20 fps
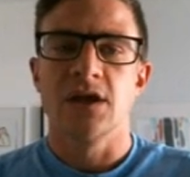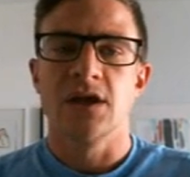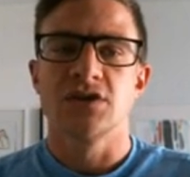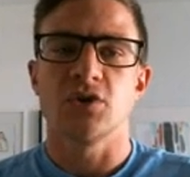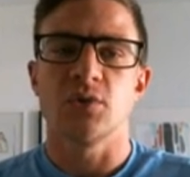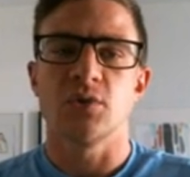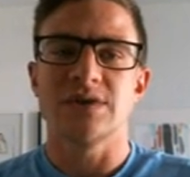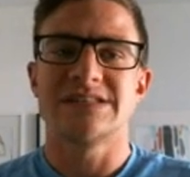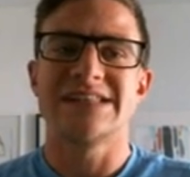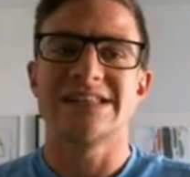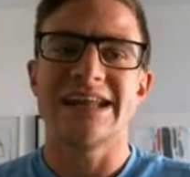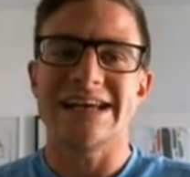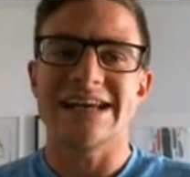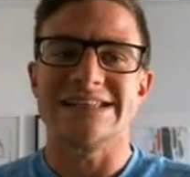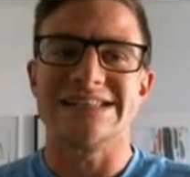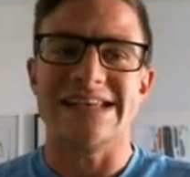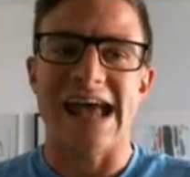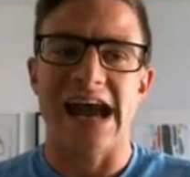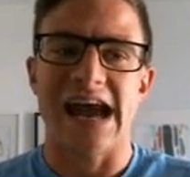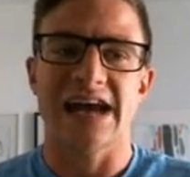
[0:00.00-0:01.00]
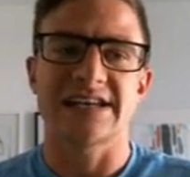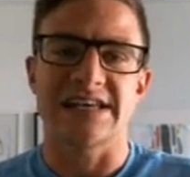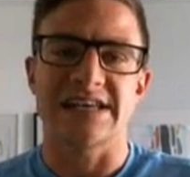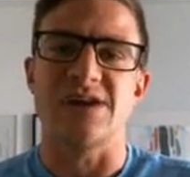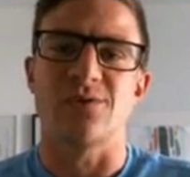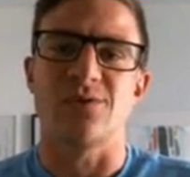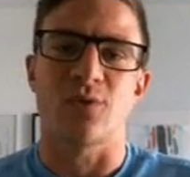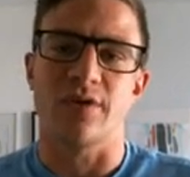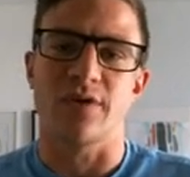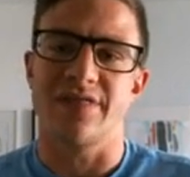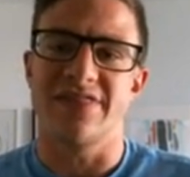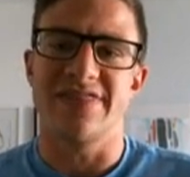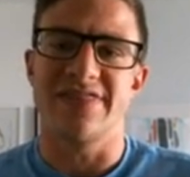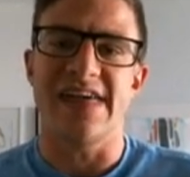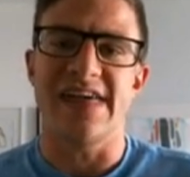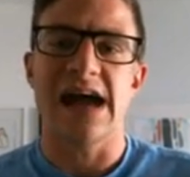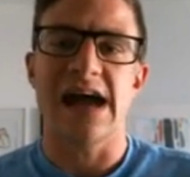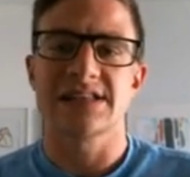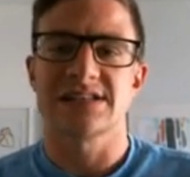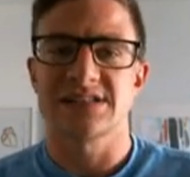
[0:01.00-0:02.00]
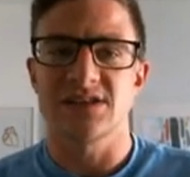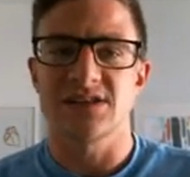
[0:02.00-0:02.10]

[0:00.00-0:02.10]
So it's that exact keyword. That's